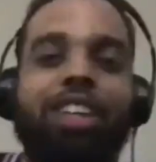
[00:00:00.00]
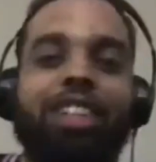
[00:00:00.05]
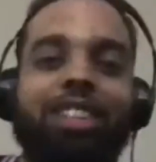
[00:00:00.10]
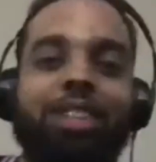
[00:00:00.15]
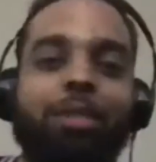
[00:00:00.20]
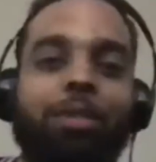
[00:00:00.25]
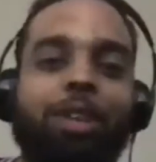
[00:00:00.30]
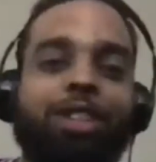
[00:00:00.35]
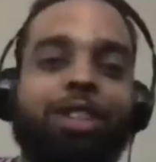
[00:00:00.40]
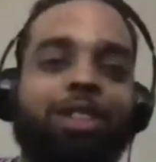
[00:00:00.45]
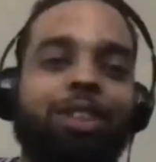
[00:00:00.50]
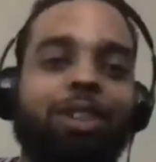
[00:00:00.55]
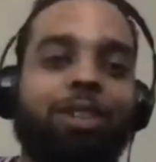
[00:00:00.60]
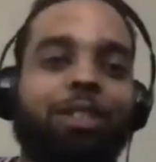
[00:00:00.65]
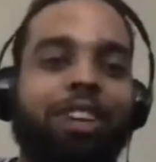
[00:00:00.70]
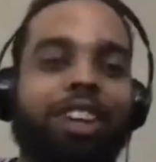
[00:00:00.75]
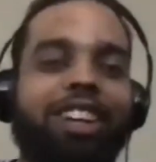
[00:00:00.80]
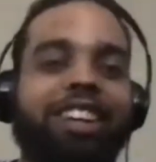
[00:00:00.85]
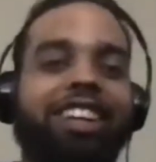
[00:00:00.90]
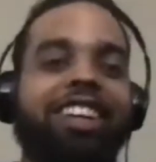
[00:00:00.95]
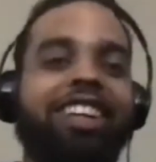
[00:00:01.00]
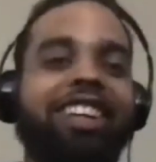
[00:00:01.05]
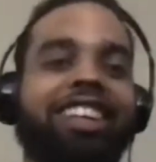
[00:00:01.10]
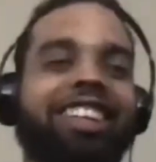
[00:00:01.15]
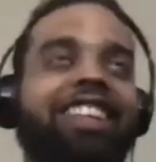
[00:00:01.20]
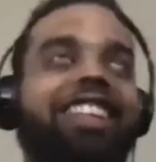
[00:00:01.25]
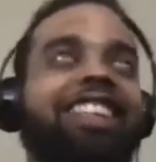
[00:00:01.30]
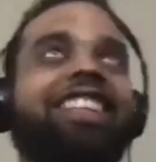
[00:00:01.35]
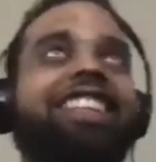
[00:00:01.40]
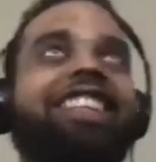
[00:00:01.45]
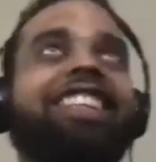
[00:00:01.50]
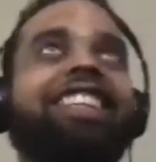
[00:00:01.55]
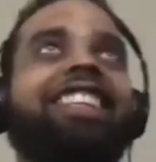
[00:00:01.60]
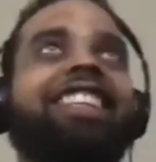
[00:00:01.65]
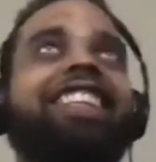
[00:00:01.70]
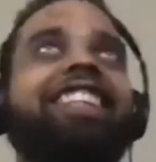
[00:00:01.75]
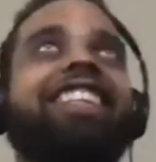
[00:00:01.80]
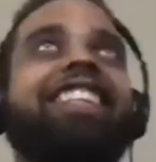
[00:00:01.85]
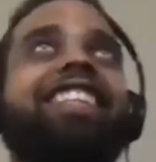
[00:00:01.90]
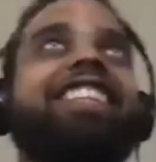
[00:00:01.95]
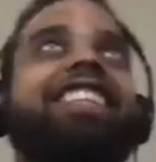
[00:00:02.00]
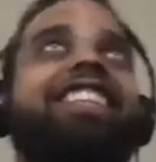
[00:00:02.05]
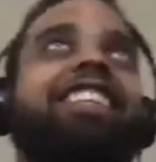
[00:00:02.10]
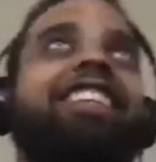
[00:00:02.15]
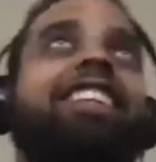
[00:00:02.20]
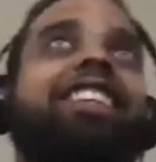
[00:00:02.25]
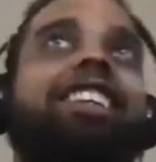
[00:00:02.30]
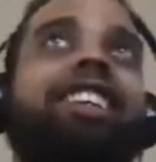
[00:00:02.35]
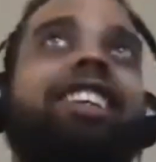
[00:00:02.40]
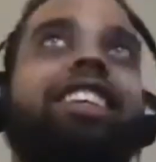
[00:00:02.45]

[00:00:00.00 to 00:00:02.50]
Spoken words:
you know, like he's always in phenomenal shape.